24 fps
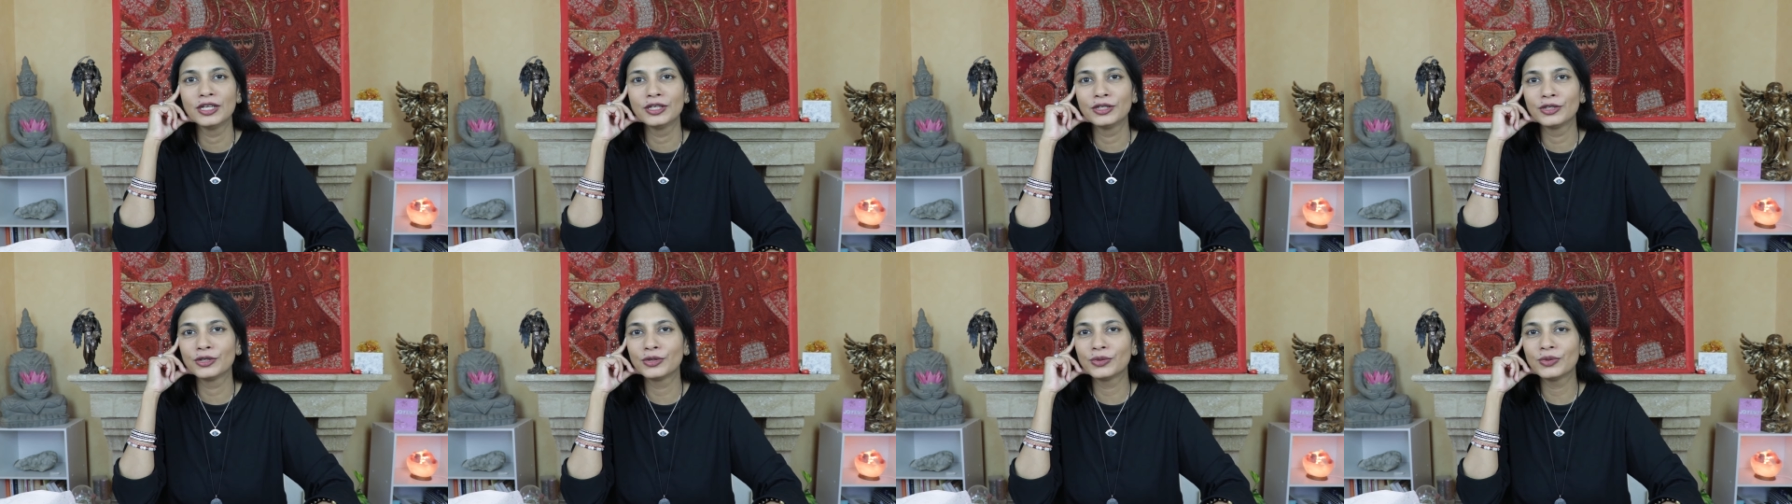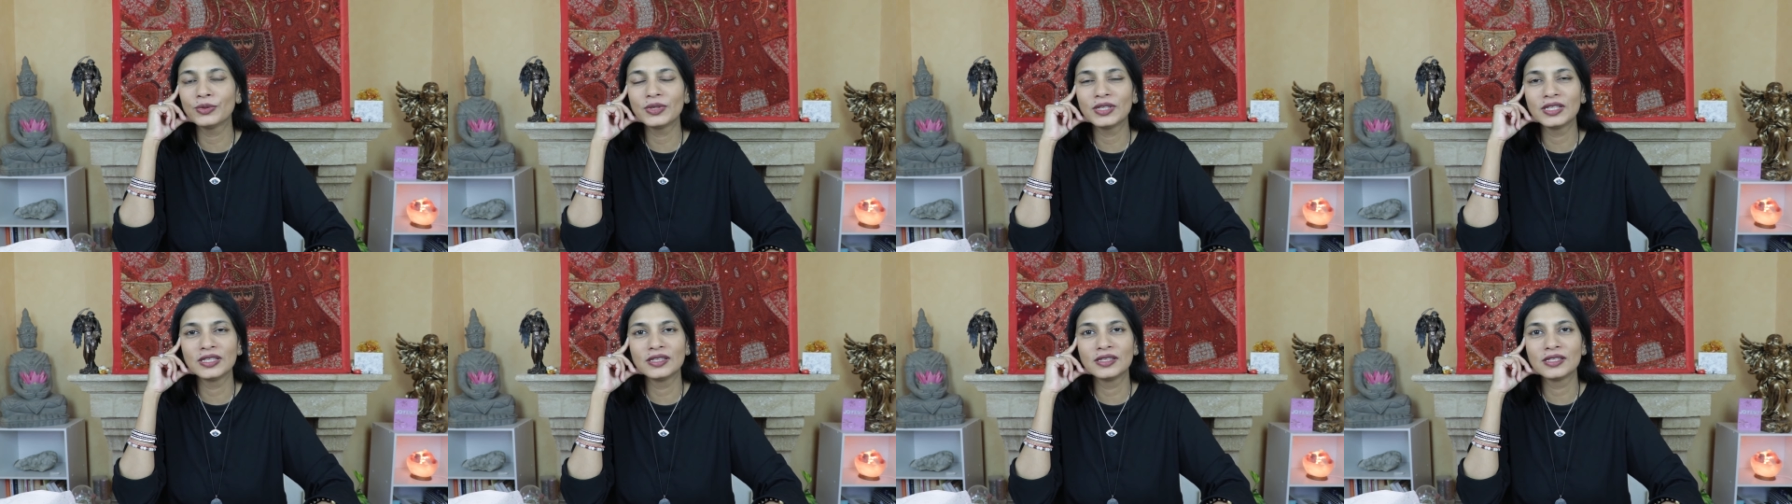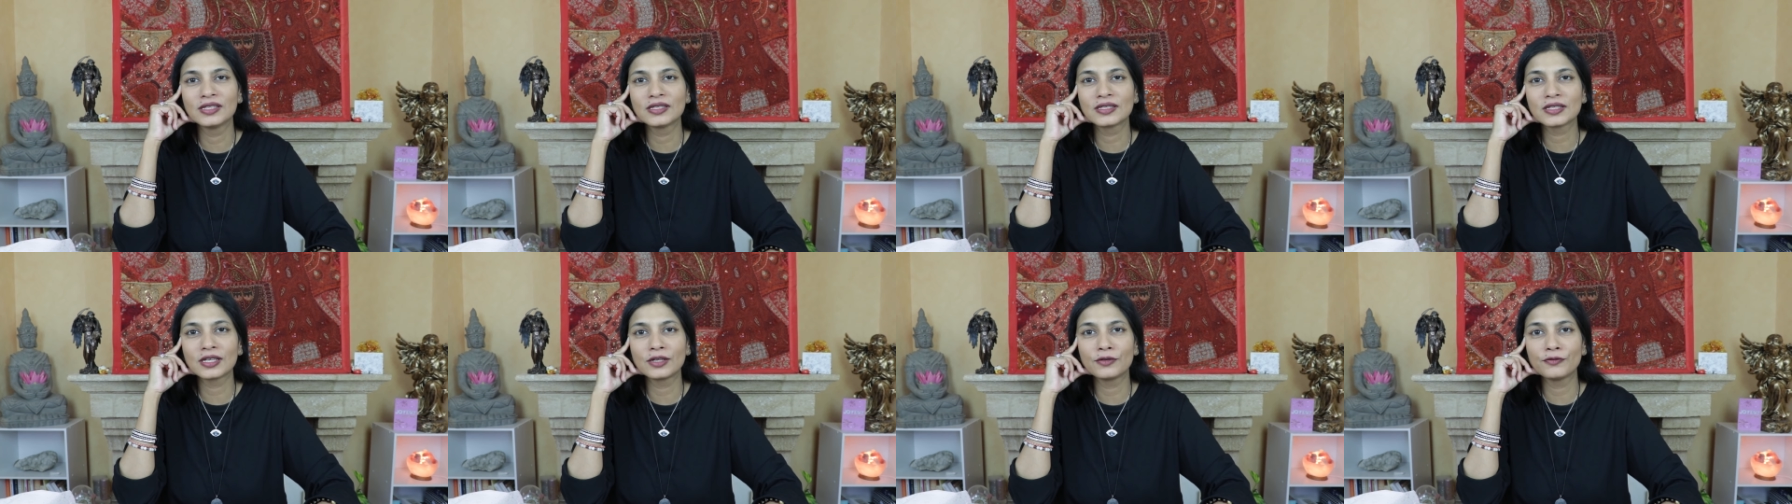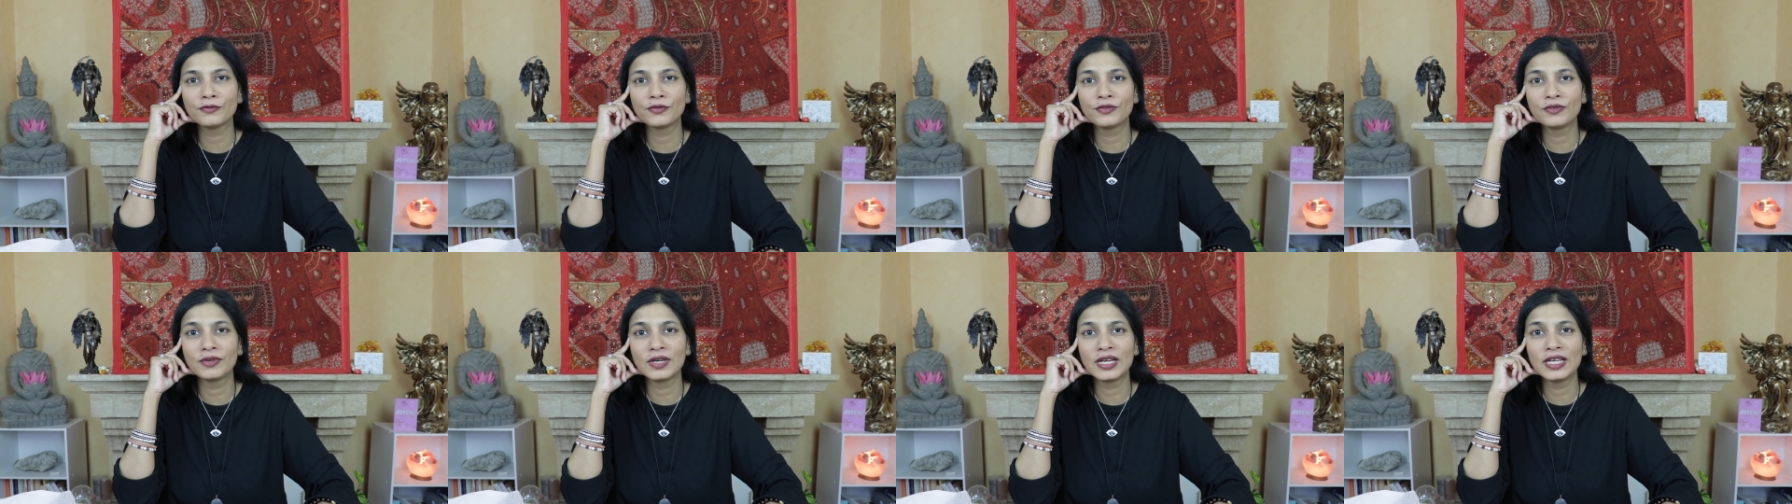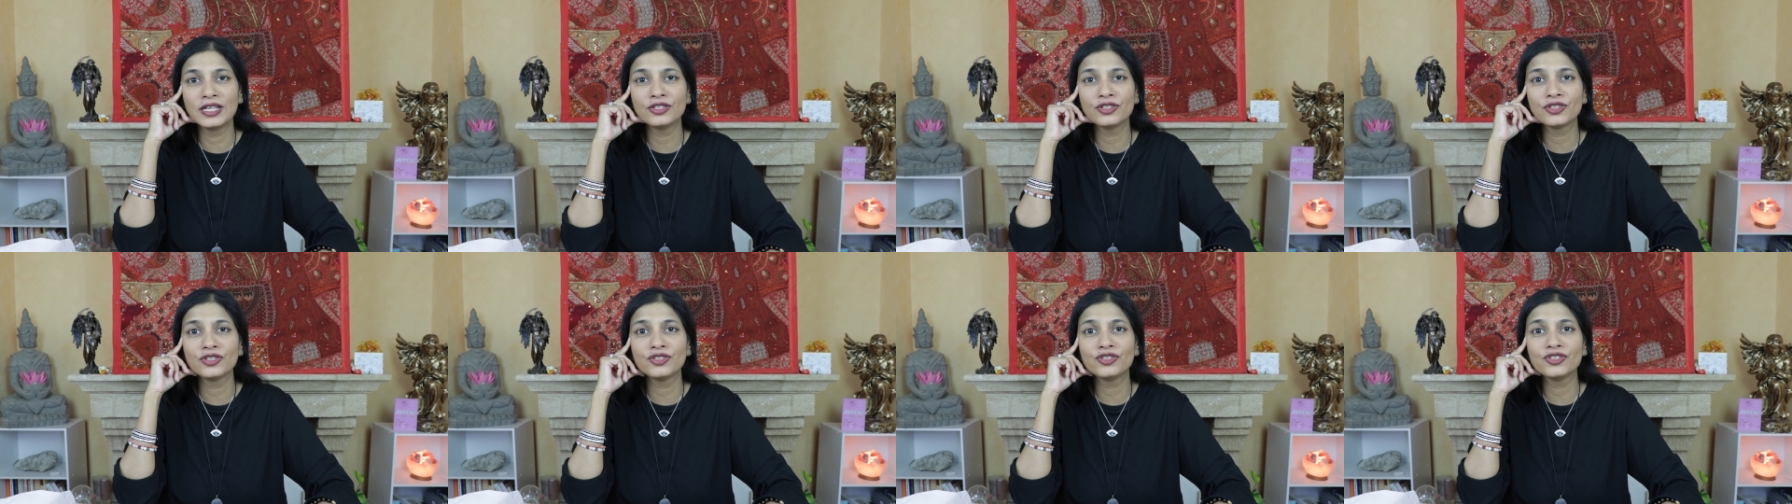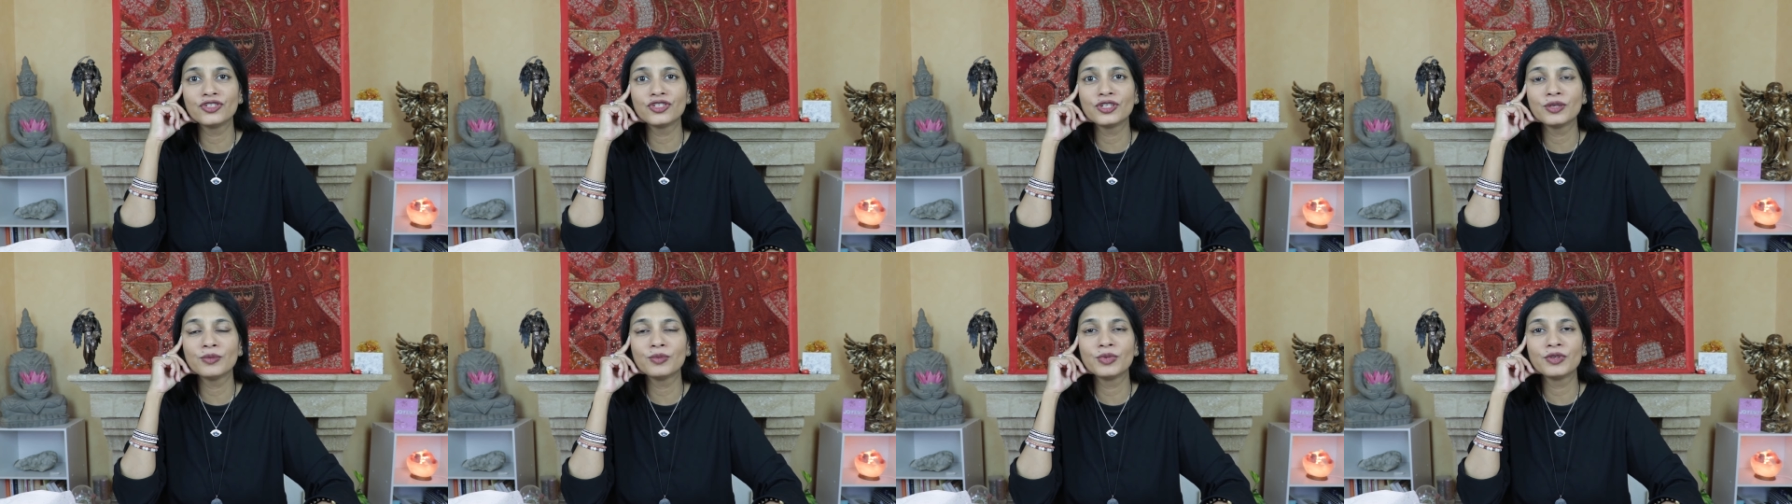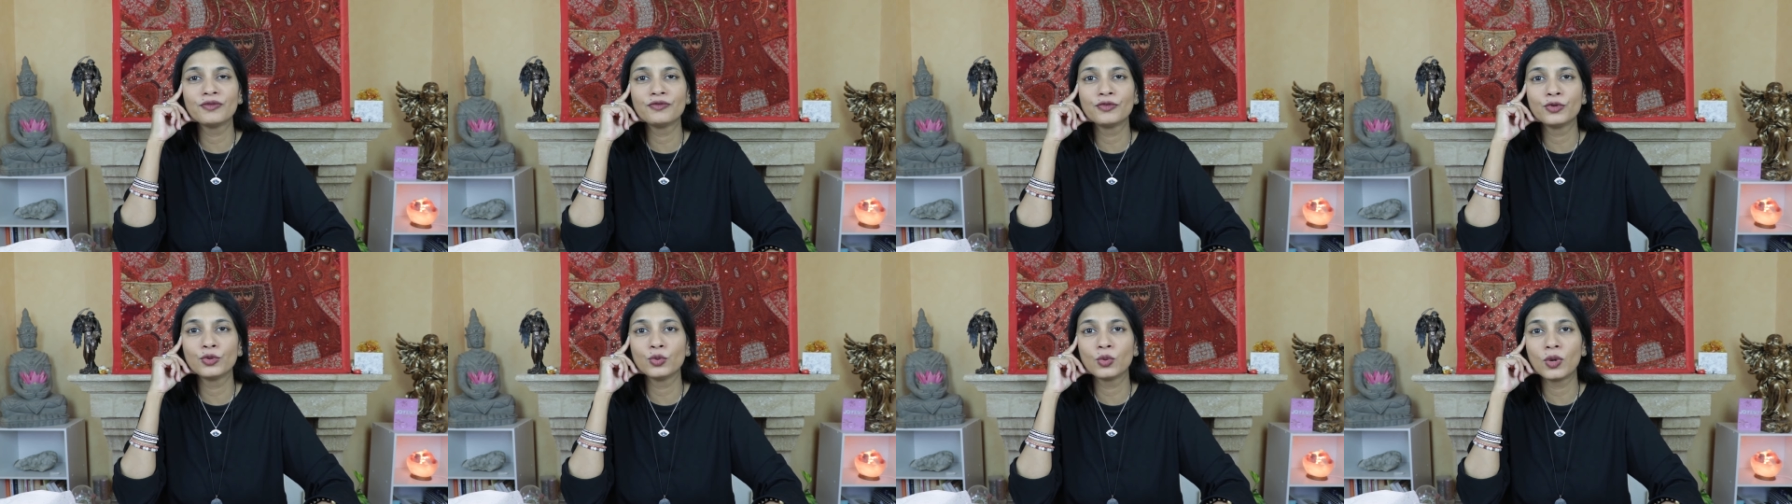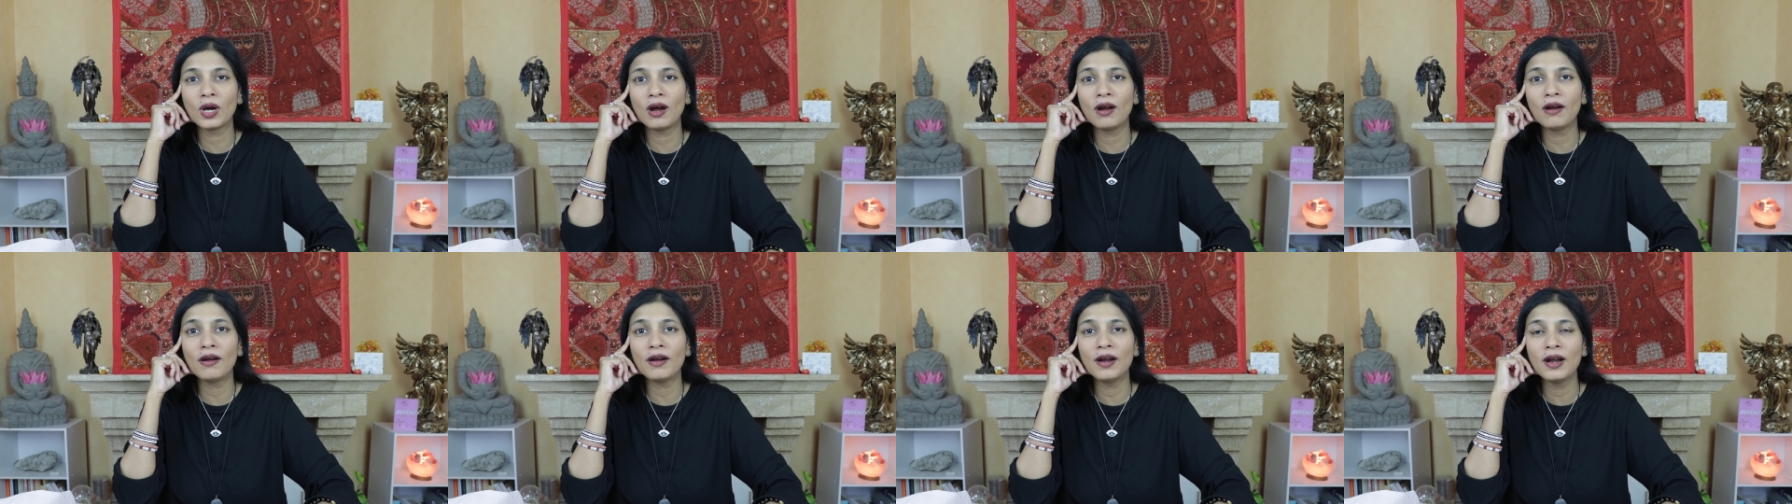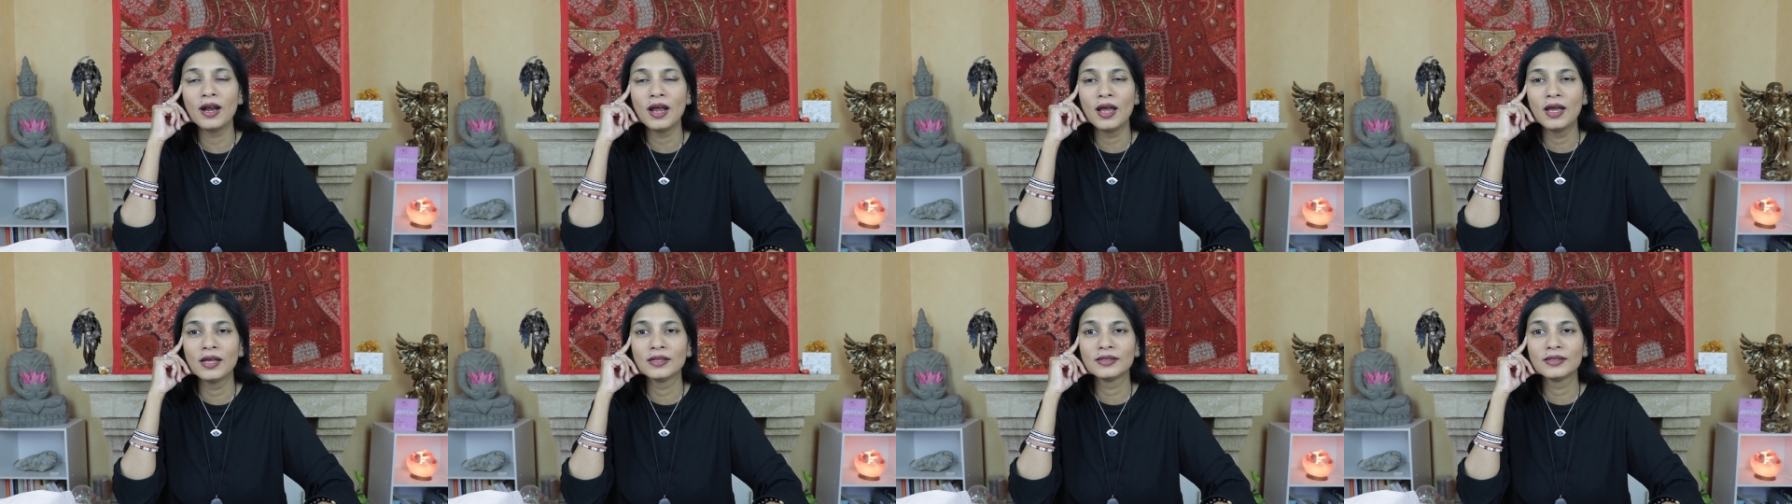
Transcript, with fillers: you know in this kind of relationship if you are